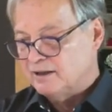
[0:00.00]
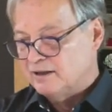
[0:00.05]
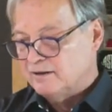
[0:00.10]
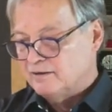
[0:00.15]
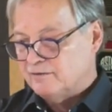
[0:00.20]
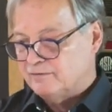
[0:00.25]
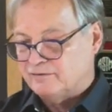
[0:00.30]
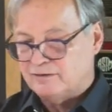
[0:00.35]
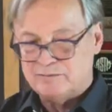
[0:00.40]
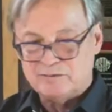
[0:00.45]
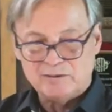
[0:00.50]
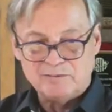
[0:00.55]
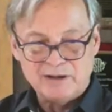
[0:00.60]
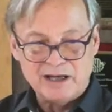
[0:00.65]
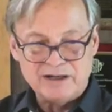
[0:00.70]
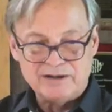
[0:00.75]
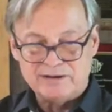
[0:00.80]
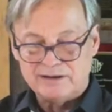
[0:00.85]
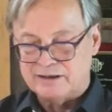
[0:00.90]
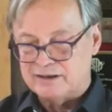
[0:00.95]
from the
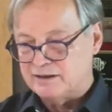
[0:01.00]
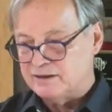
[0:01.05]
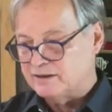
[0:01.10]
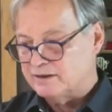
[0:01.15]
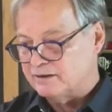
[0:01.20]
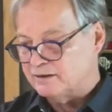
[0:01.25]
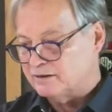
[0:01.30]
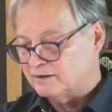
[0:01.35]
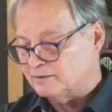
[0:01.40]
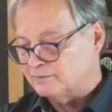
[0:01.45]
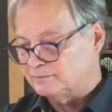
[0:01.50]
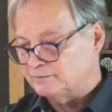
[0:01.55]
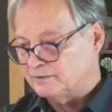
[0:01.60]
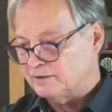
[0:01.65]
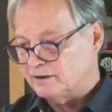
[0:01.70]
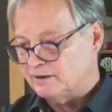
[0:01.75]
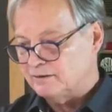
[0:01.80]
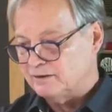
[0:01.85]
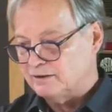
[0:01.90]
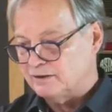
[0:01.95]
metric into, you
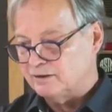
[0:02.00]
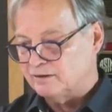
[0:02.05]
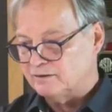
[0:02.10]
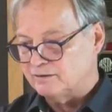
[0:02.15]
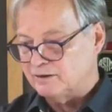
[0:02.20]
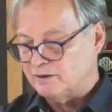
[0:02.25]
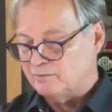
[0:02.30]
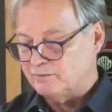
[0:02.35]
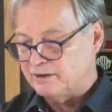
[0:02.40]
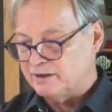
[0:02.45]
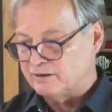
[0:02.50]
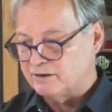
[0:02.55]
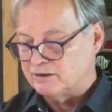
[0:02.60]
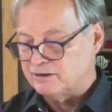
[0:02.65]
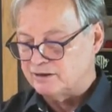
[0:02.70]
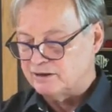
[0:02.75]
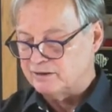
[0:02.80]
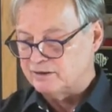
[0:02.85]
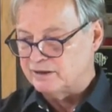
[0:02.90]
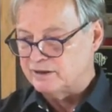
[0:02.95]
know, imperial
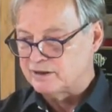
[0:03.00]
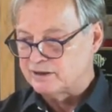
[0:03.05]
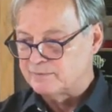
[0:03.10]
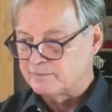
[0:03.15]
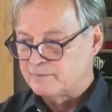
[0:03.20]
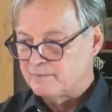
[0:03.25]
units.